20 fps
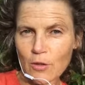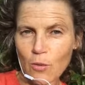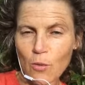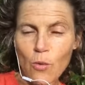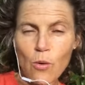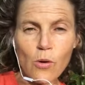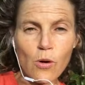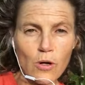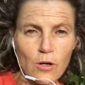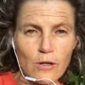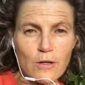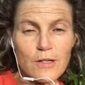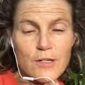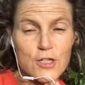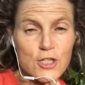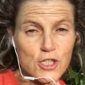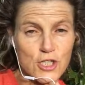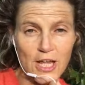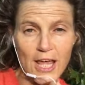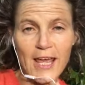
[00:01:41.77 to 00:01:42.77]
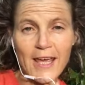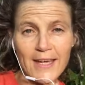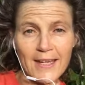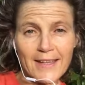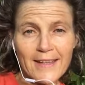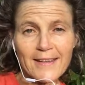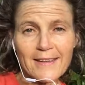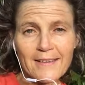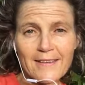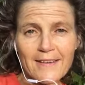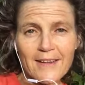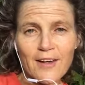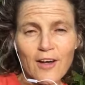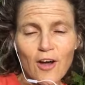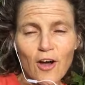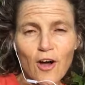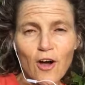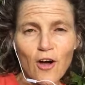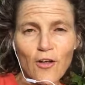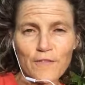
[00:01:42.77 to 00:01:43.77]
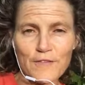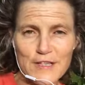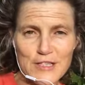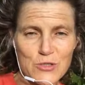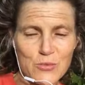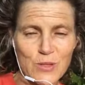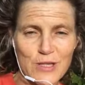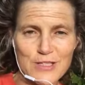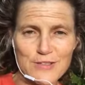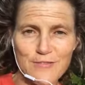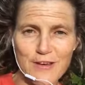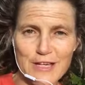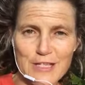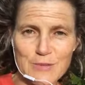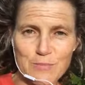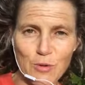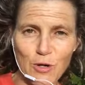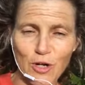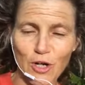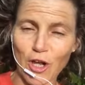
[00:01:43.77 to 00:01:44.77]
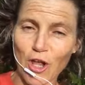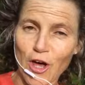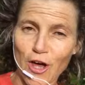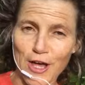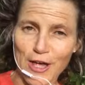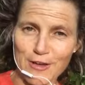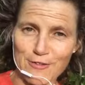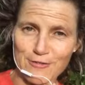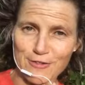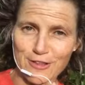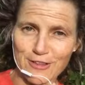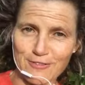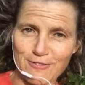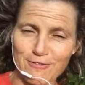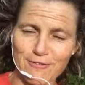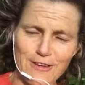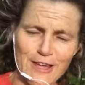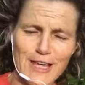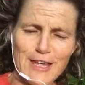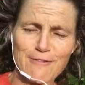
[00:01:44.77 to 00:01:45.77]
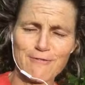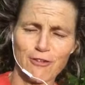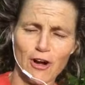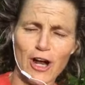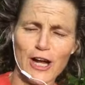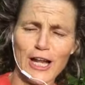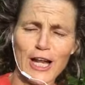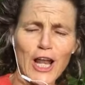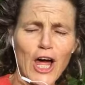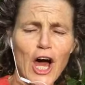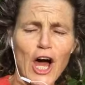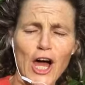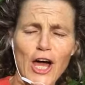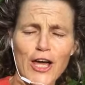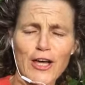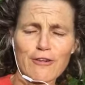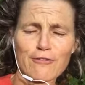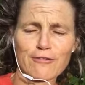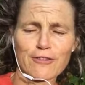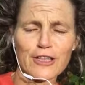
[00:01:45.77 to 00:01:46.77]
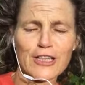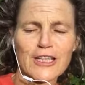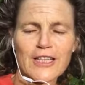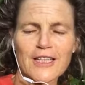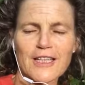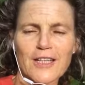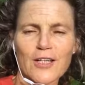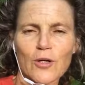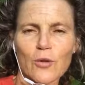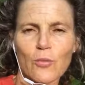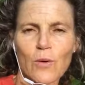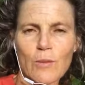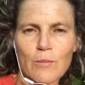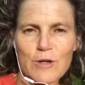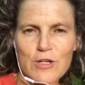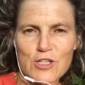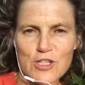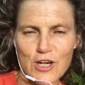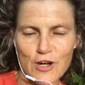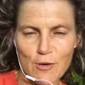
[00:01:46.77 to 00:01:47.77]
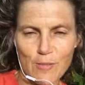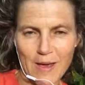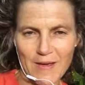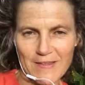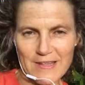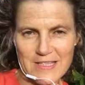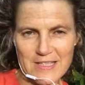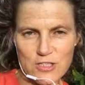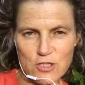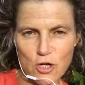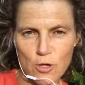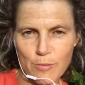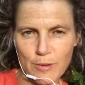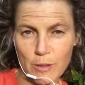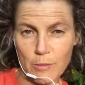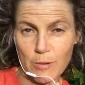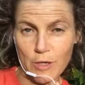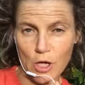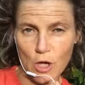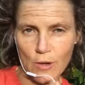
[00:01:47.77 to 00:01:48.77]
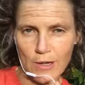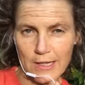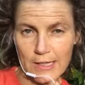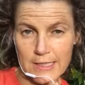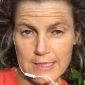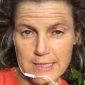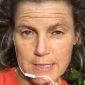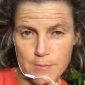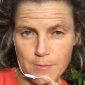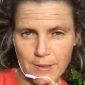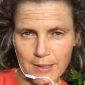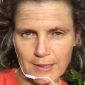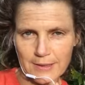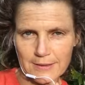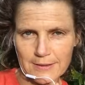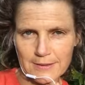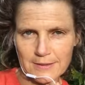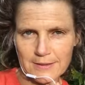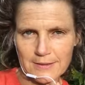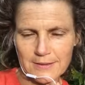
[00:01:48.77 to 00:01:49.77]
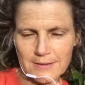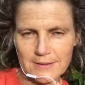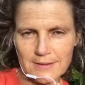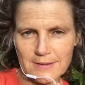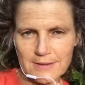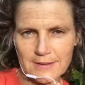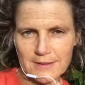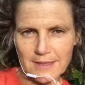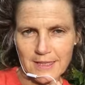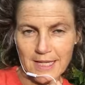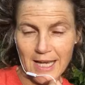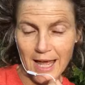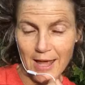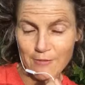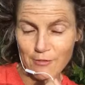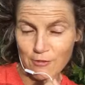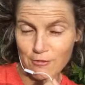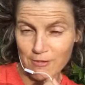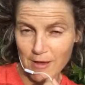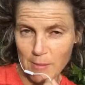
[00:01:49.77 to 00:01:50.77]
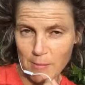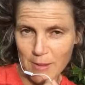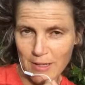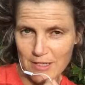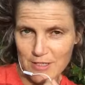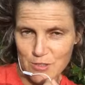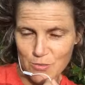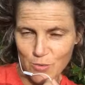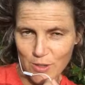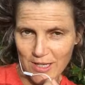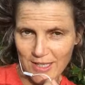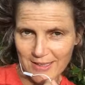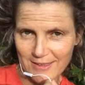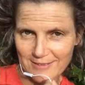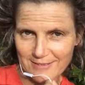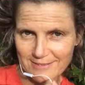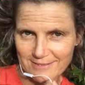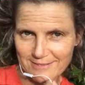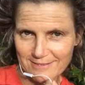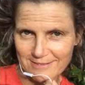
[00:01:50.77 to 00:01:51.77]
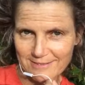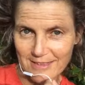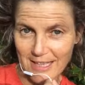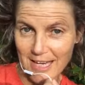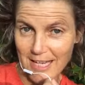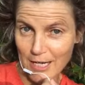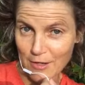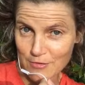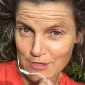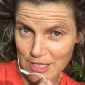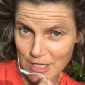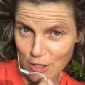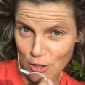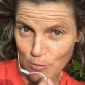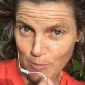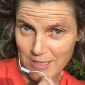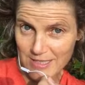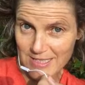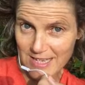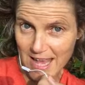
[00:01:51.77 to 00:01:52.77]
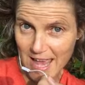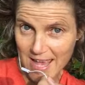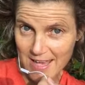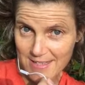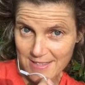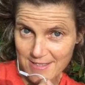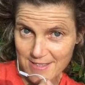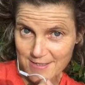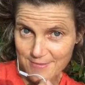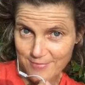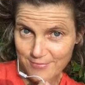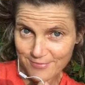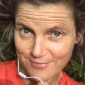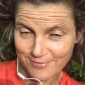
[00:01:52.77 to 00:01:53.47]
or share on this week's Facebook Live, Fee Friday Live, when we share about this topic and we go a little deeper. And have a fabulous one. I'd love to hear your best guess.